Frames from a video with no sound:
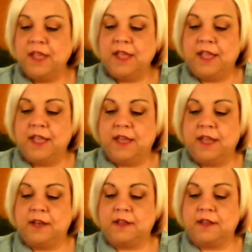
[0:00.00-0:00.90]

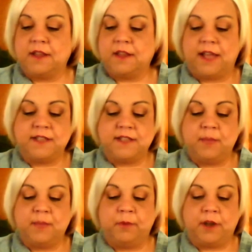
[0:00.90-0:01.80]
And the last
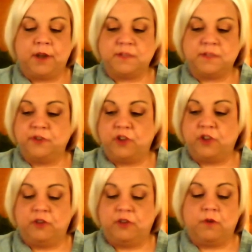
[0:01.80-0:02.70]
couple of products I want to show
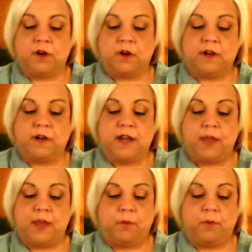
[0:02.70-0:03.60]
you are
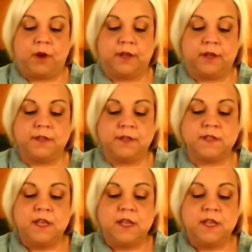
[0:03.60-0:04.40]
nail products.